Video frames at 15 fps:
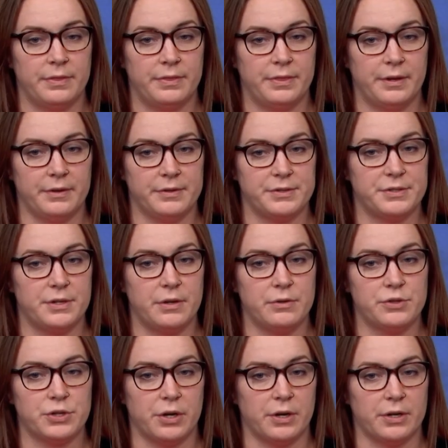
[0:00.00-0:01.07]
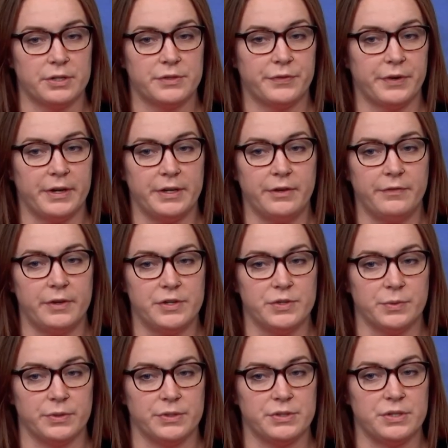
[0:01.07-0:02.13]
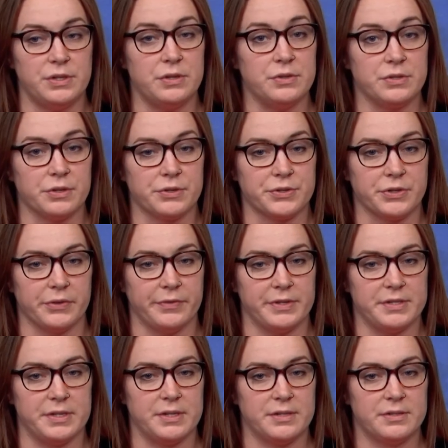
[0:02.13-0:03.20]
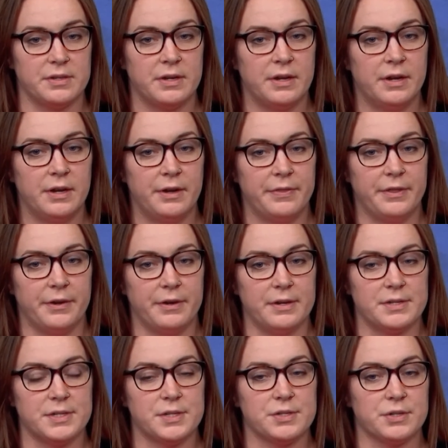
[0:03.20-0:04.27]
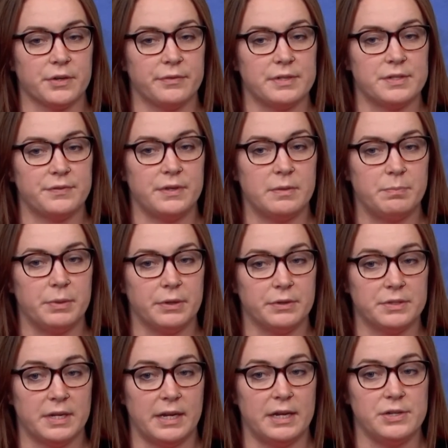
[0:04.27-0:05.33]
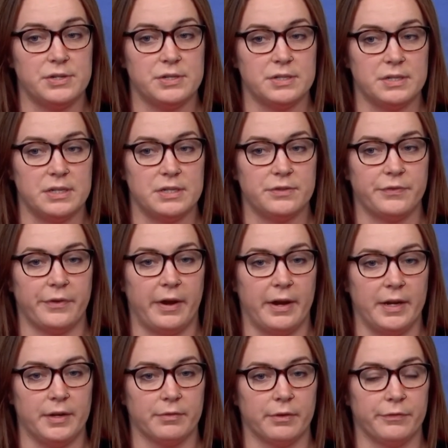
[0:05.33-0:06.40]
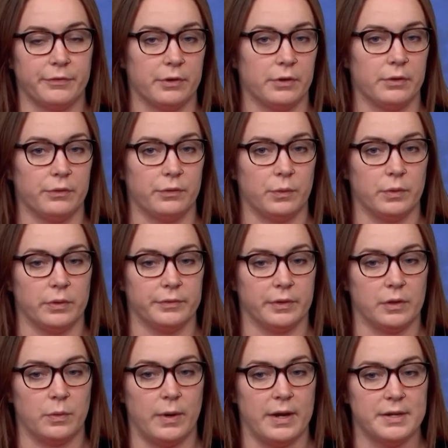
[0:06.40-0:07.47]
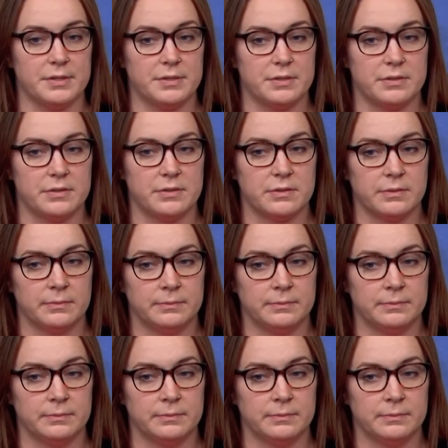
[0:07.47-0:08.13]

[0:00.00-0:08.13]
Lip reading: There is no charge for individuals to use our services. There is a service fee billed to agencies for any referrals or requests.